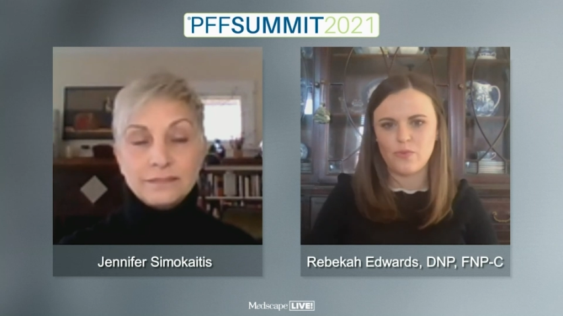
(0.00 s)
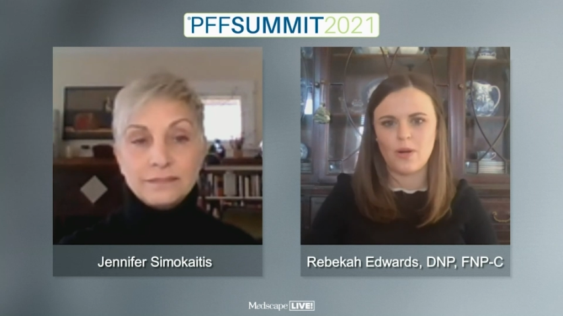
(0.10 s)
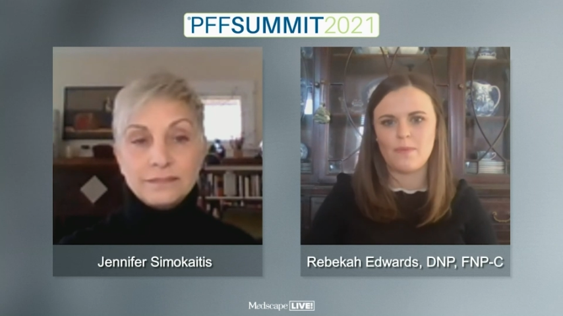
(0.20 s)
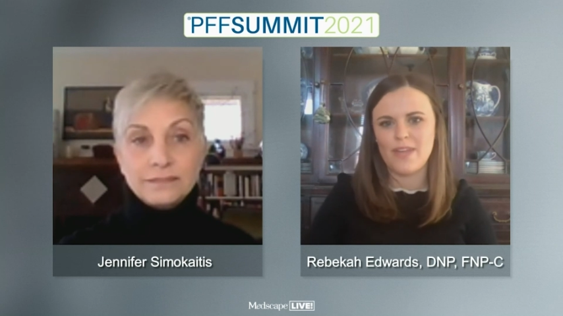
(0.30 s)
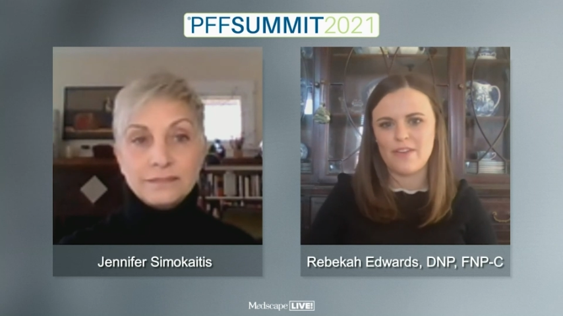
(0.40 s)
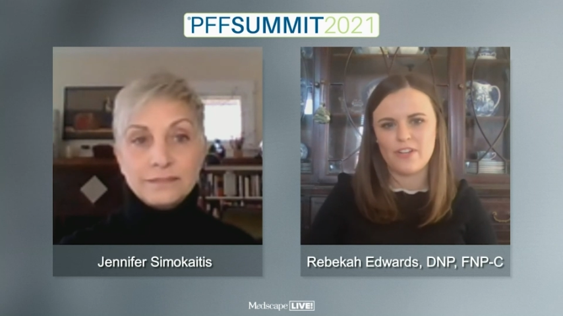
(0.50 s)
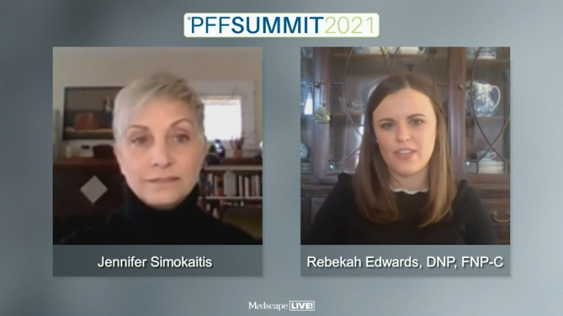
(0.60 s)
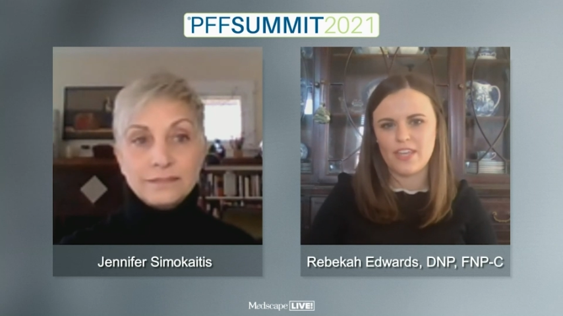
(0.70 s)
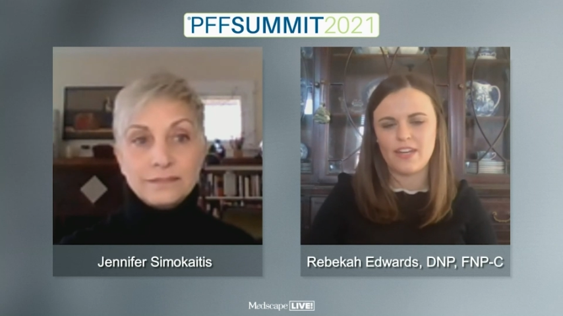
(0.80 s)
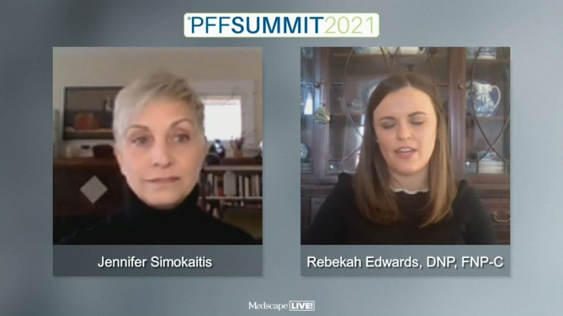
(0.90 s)
Speaker 1: form, never
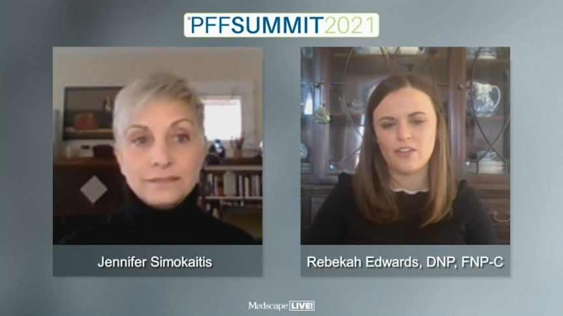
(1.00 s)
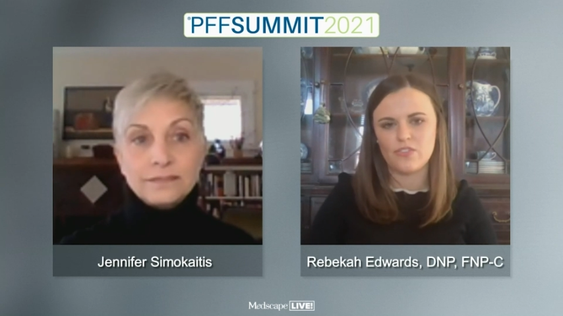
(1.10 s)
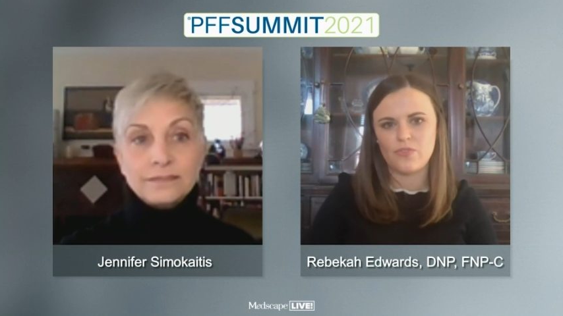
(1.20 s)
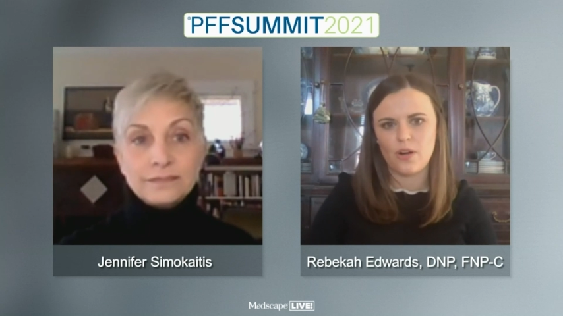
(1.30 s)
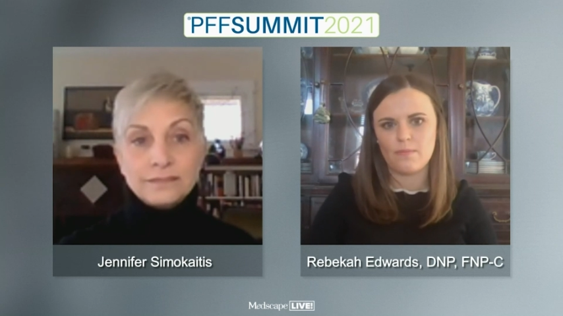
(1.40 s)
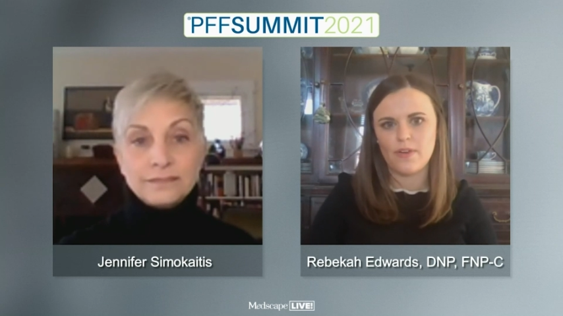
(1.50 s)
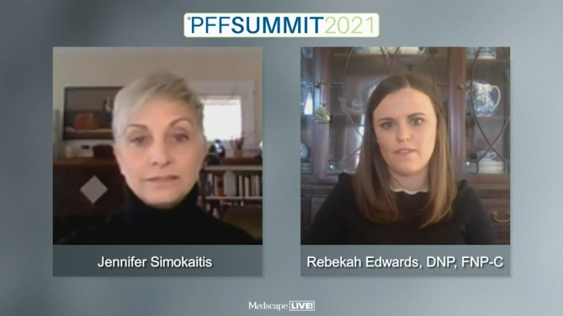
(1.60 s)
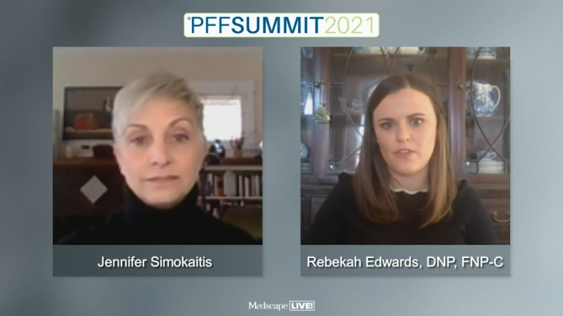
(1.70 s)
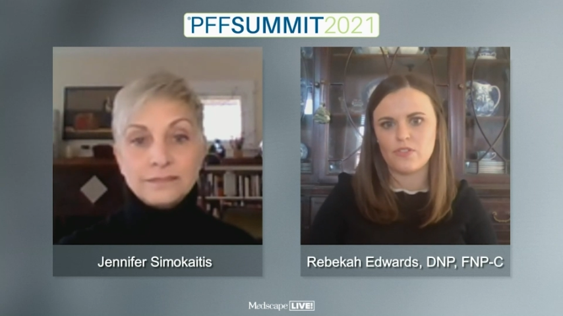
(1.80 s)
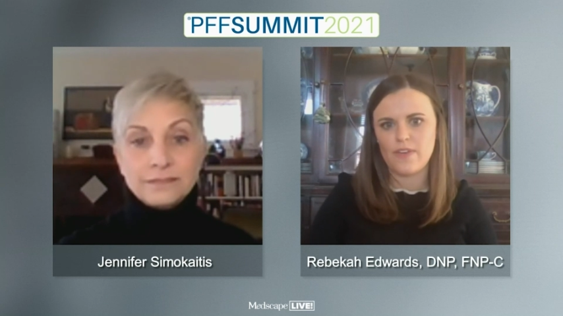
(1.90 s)
the inhaled form
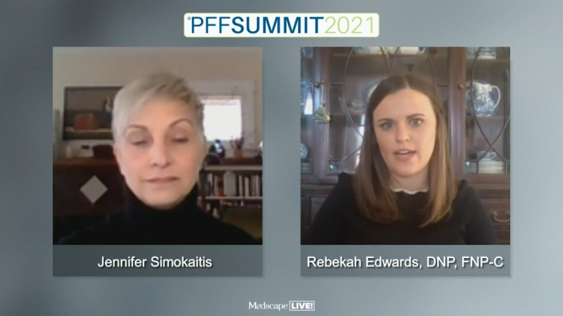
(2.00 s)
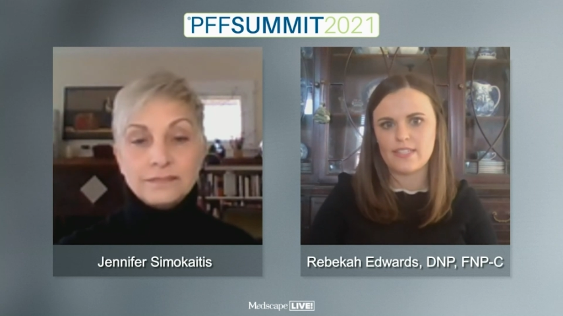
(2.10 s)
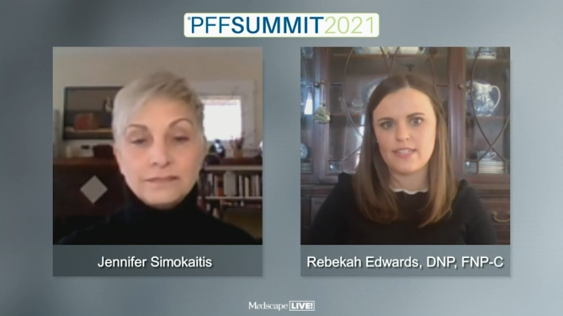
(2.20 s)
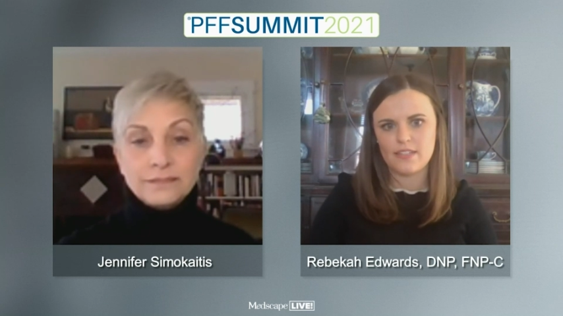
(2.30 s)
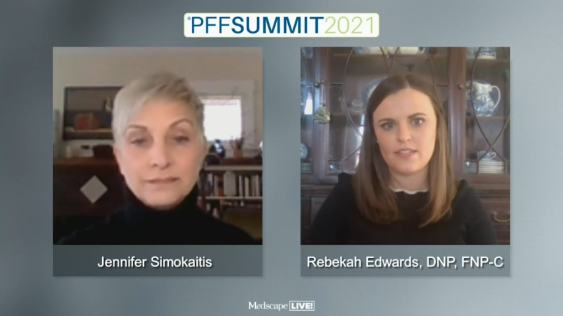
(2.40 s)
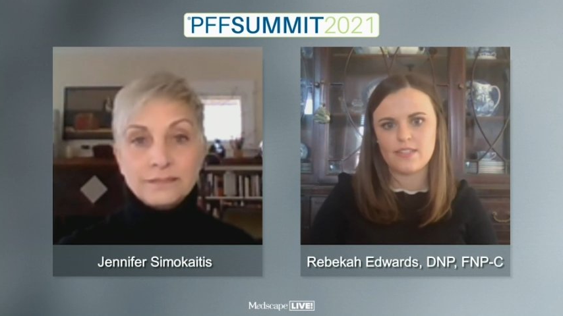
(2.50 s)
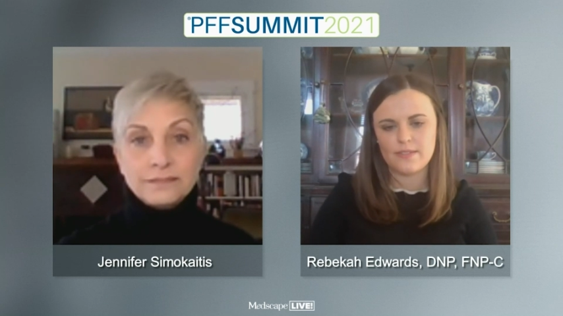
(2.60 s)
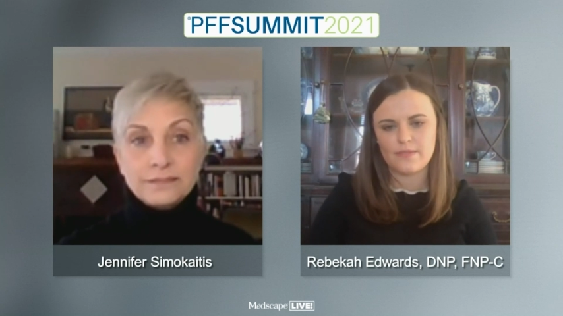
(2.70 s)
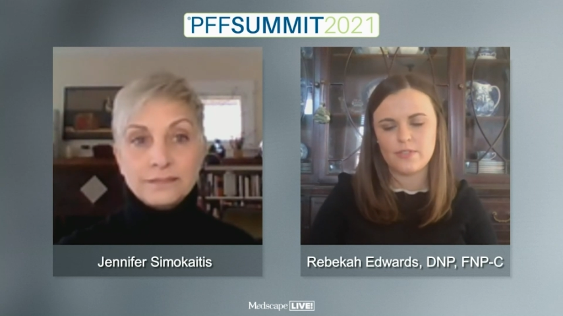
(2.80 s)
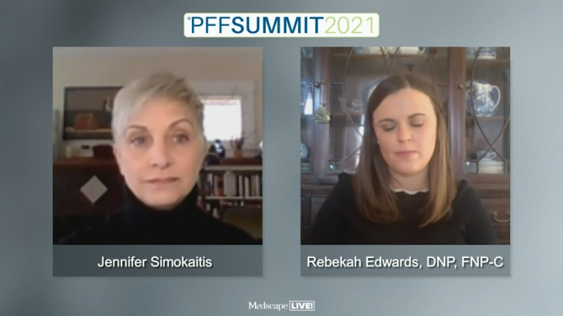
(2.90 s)
of those vaccines
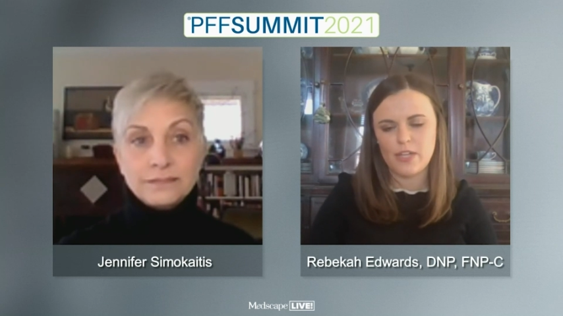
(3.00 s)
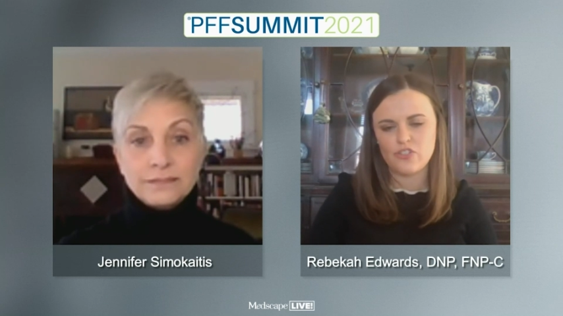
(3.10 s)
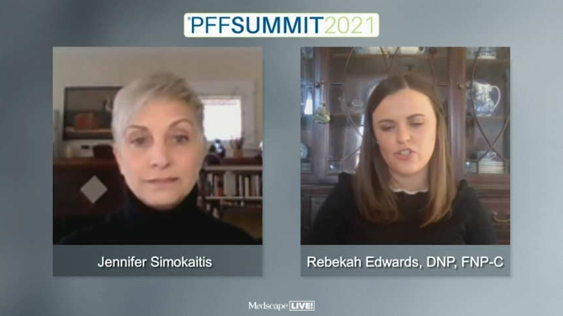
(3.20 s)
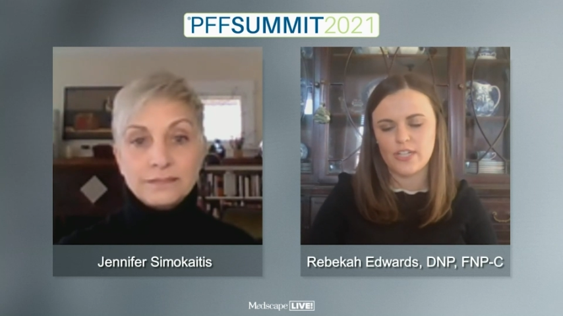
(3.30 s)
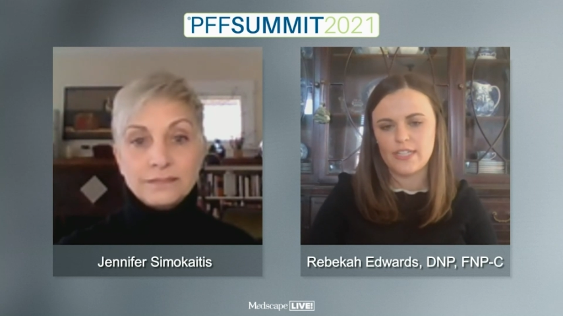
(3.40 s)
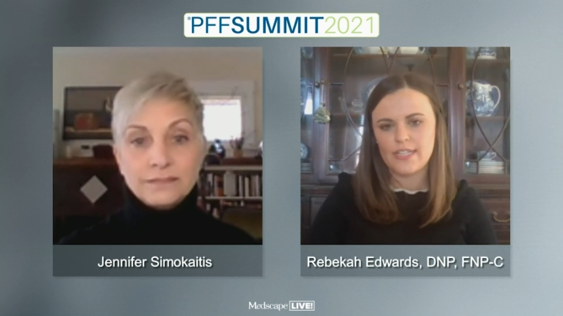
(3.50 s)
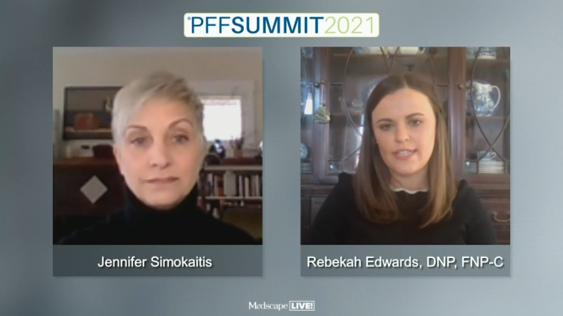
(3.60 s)
to make sure